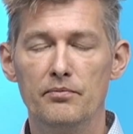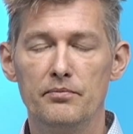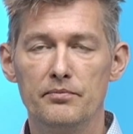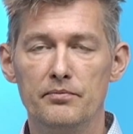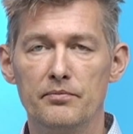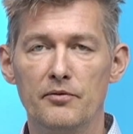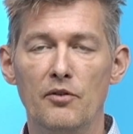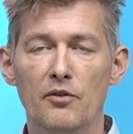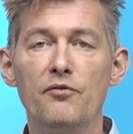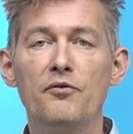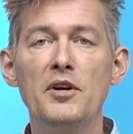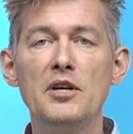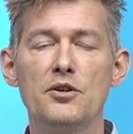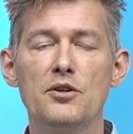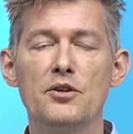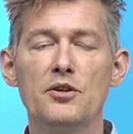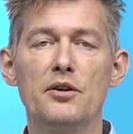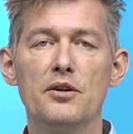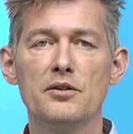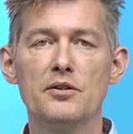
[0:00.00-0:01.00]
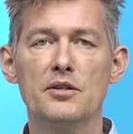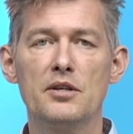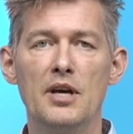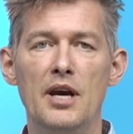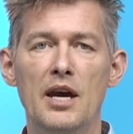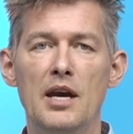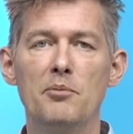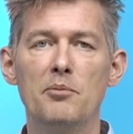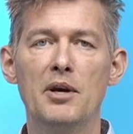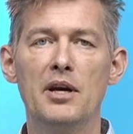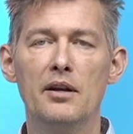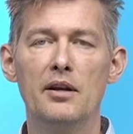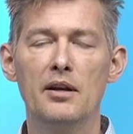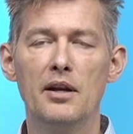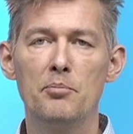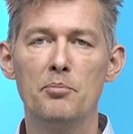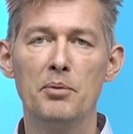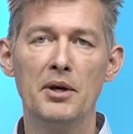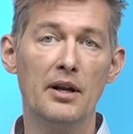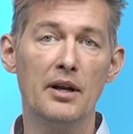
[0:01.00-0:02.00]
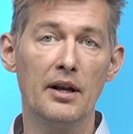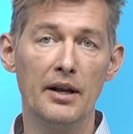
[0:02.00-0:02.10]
features came in a bit